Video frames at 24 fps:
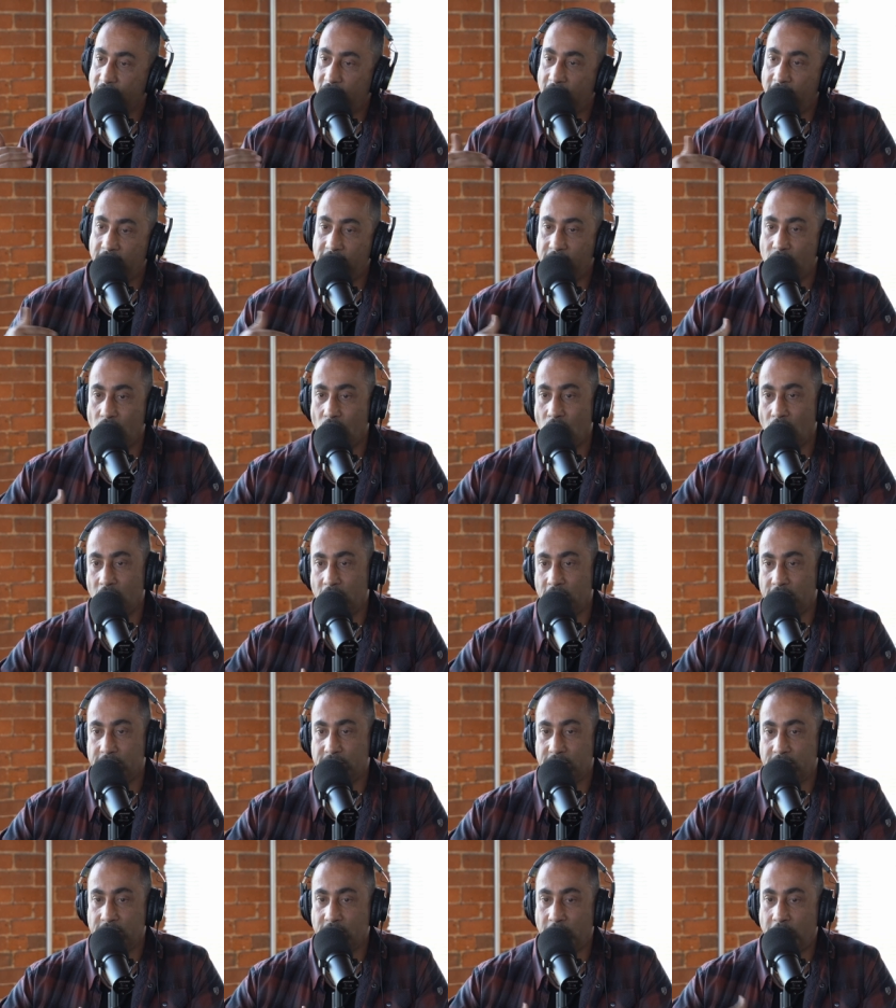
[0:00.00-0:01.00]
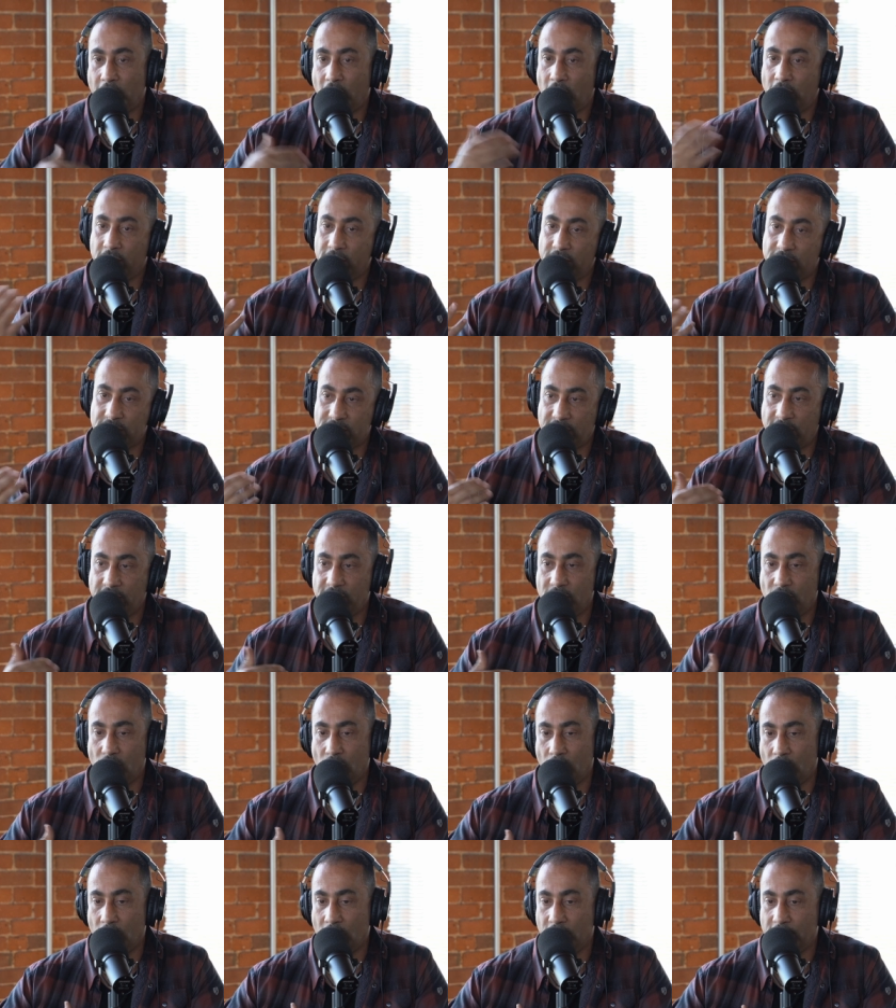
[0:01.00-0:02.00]
I don't want the parties. I
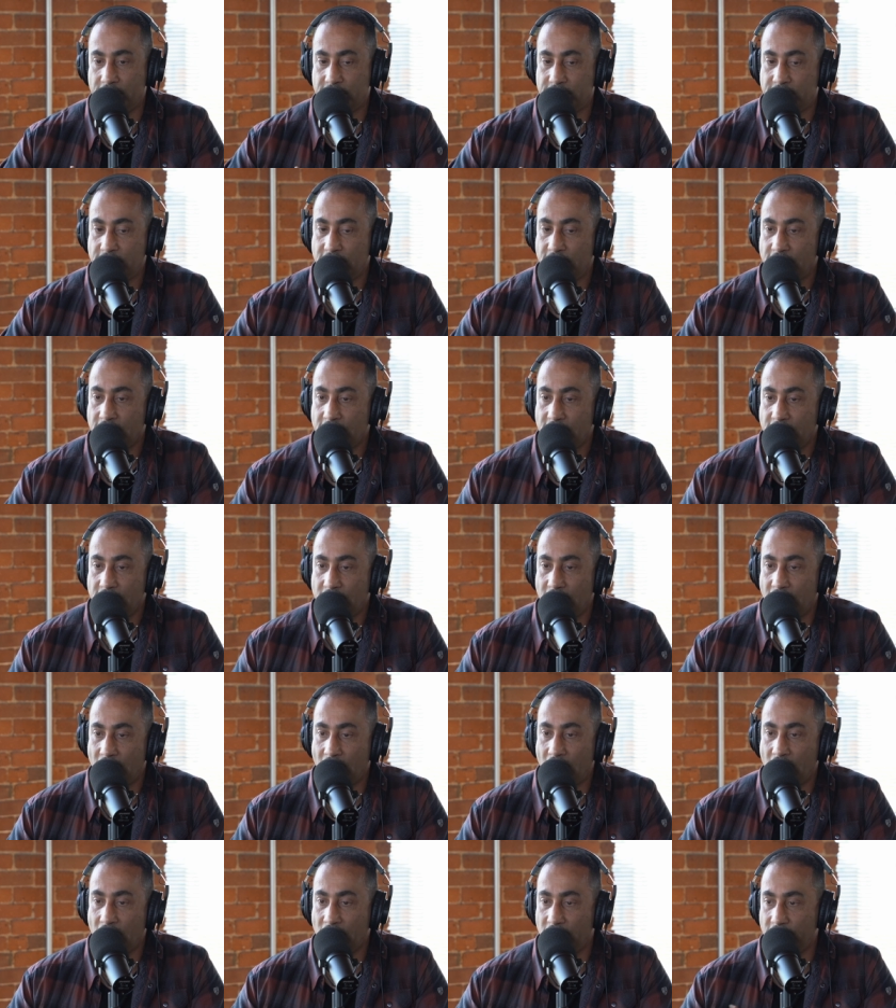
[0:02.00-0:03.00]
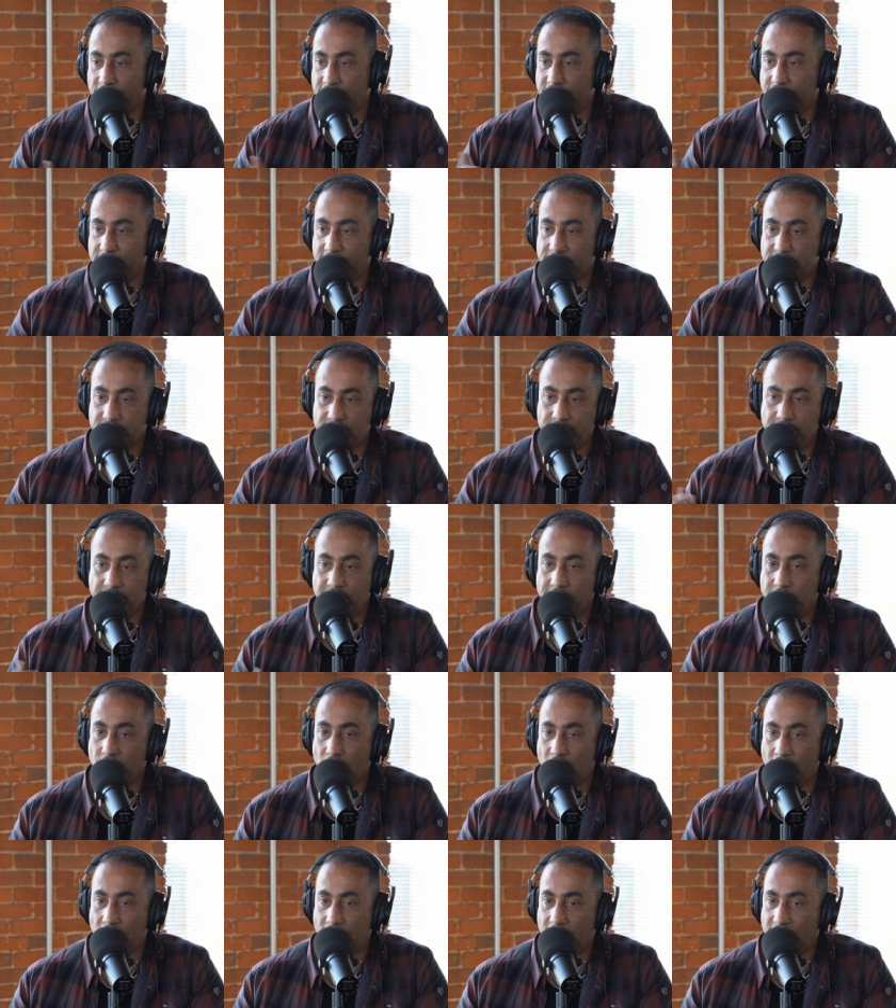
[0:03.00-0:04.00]
don't want all of this
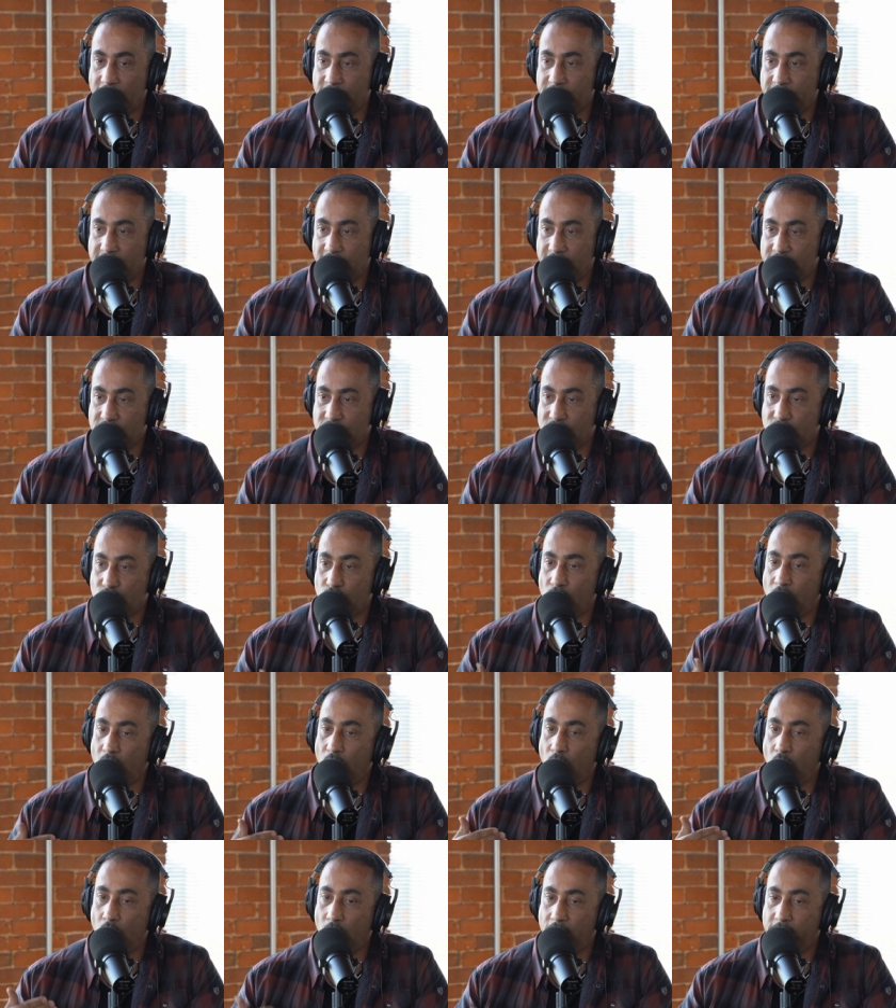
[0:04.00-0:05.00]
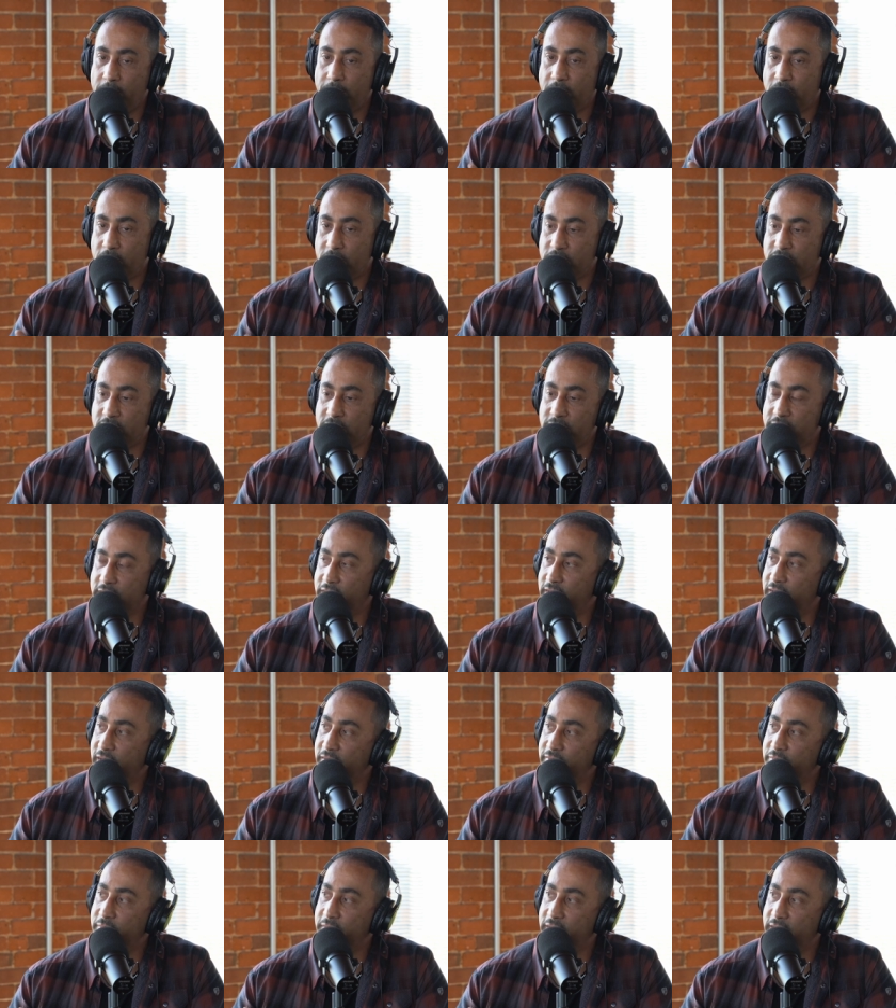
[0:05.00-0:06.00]
people around me. I just want one person to
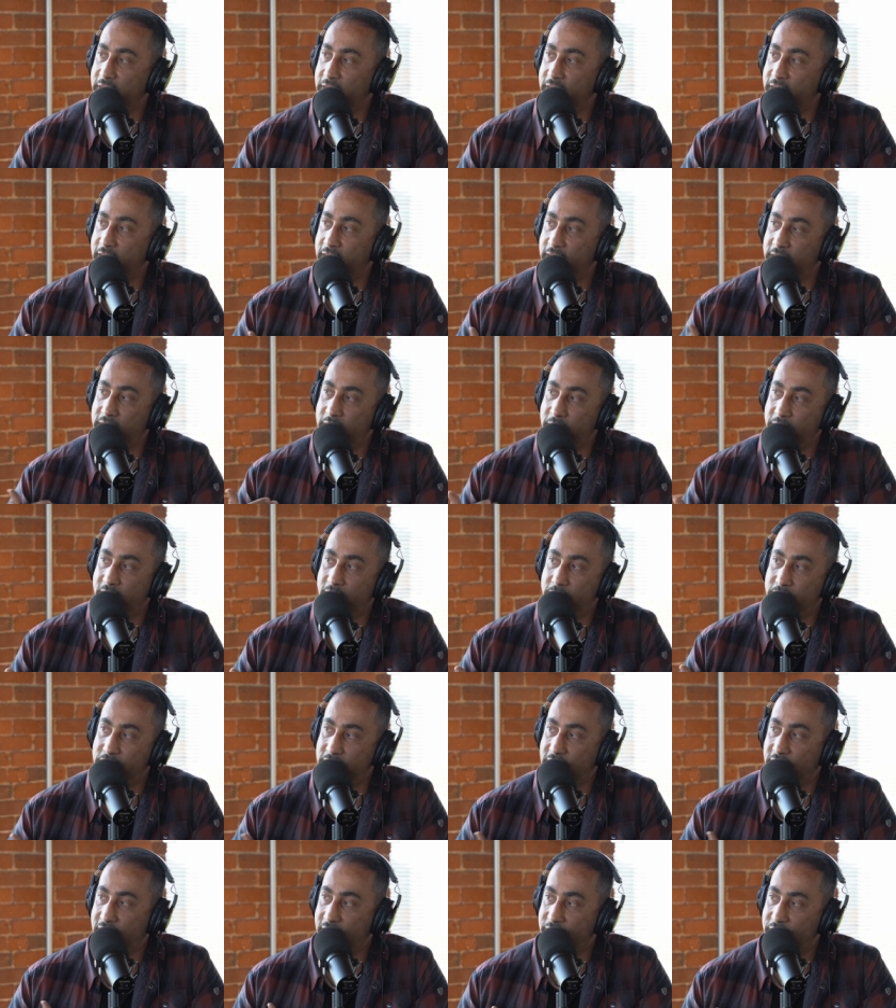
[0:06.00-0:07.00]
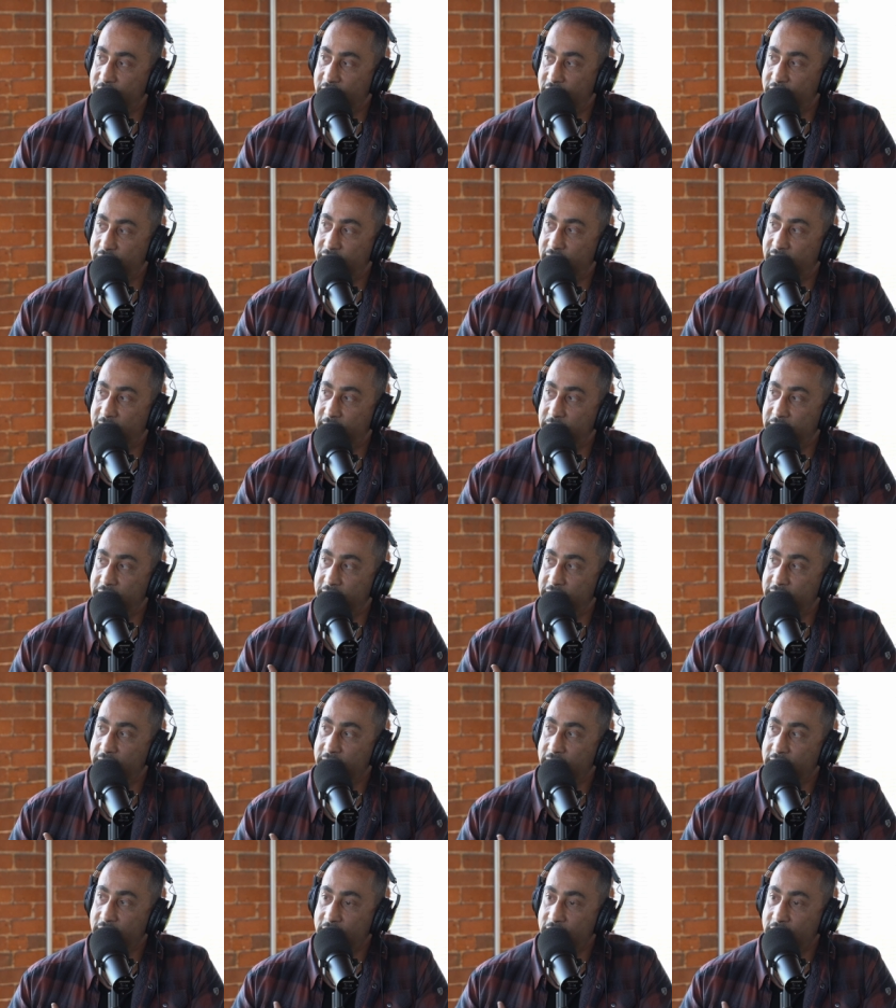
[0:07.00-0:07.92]
love me and to be able to give me a family,